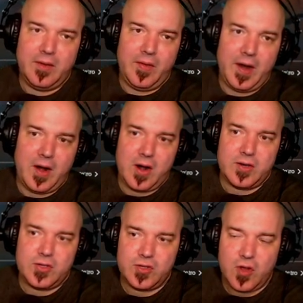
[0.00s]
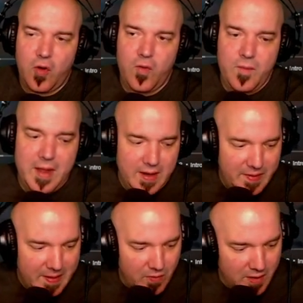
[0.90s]
There are so many
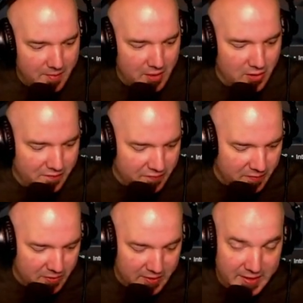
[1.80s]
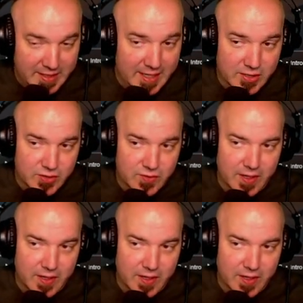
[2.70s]
people coming over from Elite Dangerous